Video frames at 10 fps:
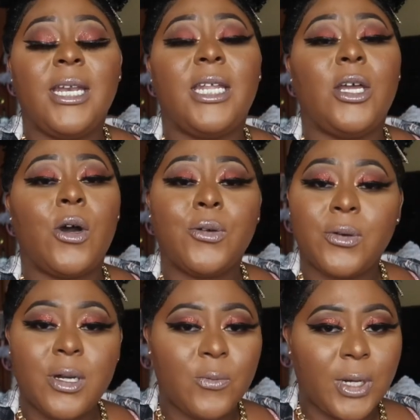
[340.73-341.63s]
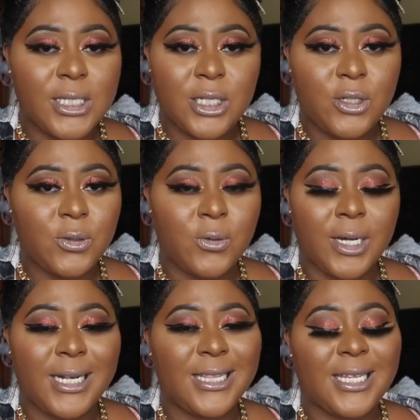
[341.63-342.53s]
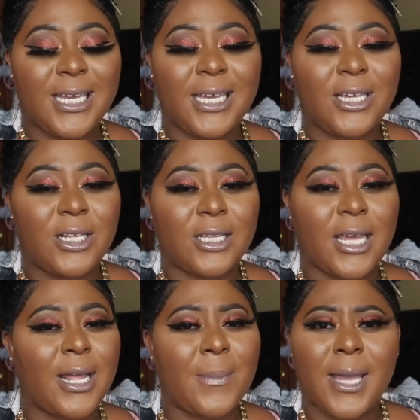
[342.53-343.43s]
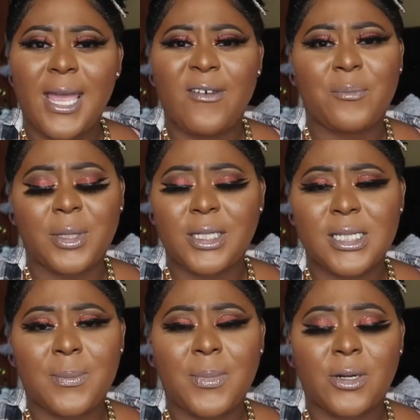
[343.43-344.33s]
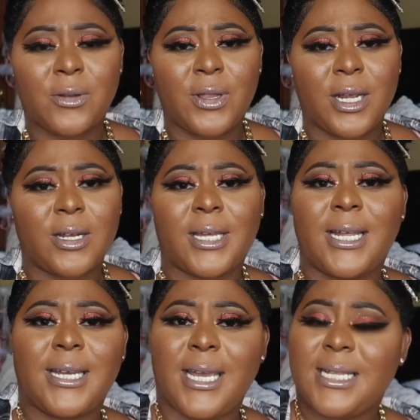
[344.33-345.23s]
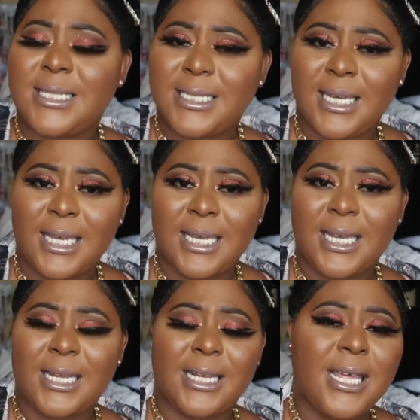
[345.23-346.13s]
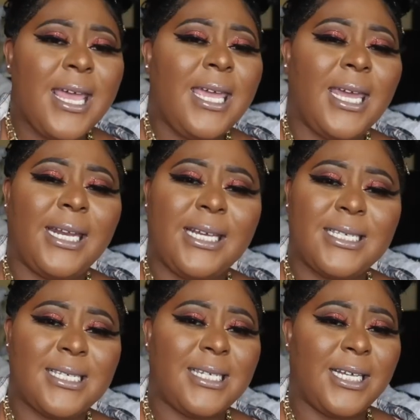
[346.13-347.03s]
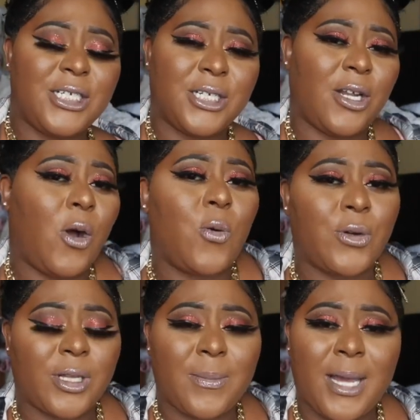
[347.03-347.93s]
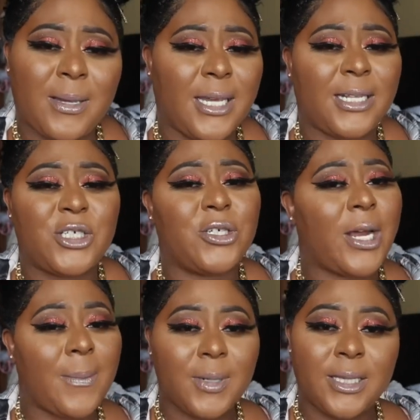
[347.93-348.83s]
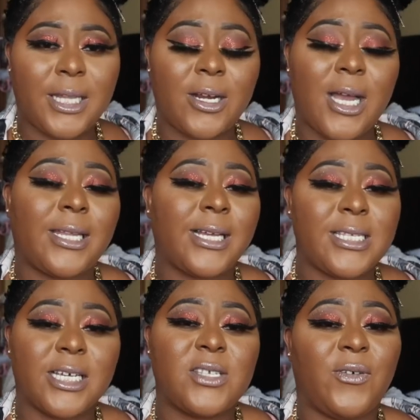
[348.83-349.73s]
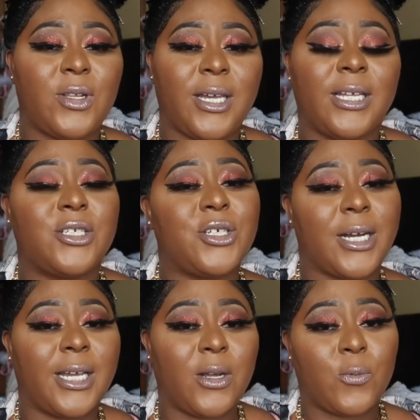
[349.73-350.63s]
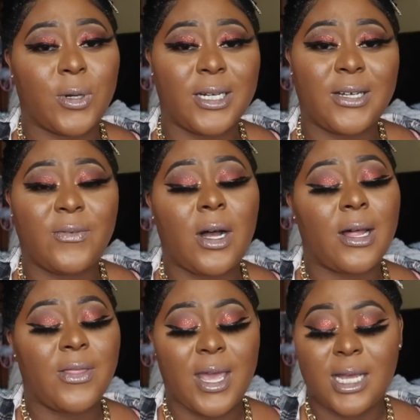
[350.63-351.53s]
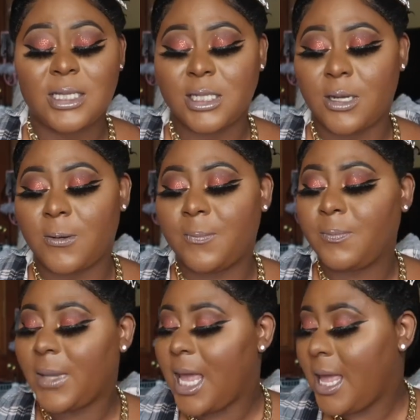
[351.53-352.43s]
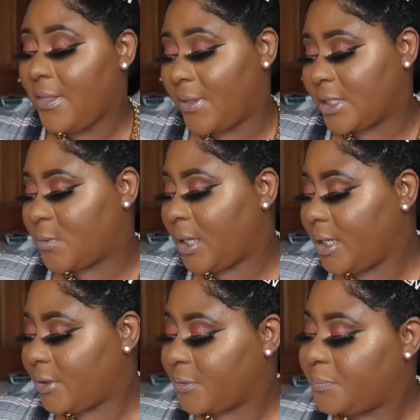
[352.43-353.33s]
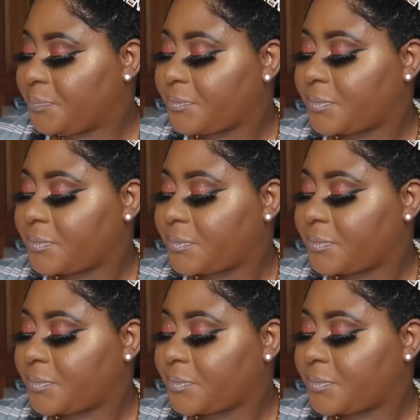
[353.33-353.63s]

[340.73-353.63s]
deodorant residue or anything that I might have built up under there like dead skin and any stench and odor that might get trapped in there. I like to exfoliate to try to get rid of all that so that's what I do